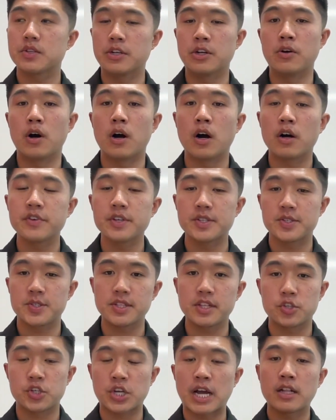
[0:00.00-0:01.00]
obviously
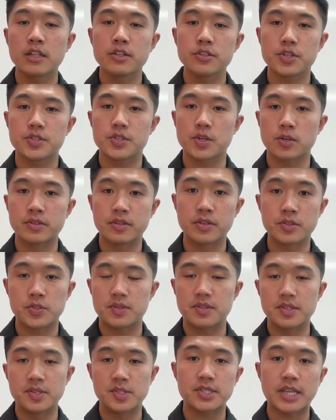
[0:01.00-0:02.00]
the challenges are
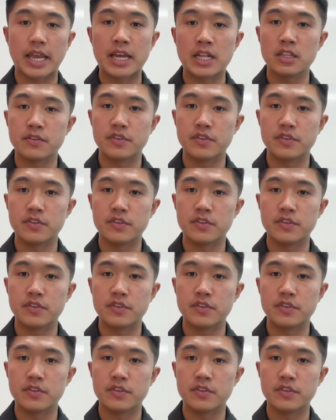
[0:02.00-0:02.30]
the scale